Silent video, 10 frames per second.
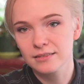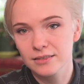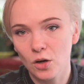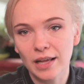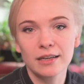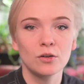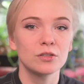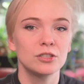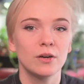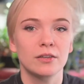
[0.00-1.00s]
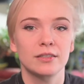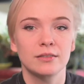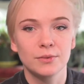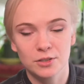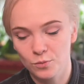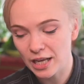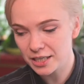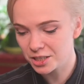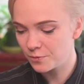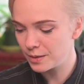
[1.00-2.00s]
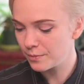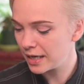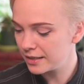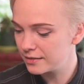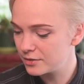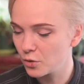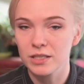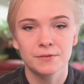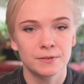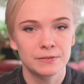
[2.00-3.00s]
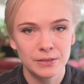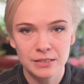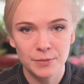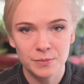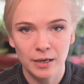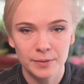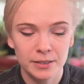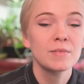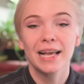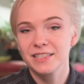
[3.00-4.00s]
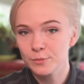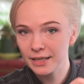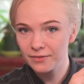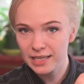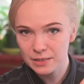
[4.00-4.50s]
Kodak Gold 200, which would actually have been my choice for first most popular. As you may have guessed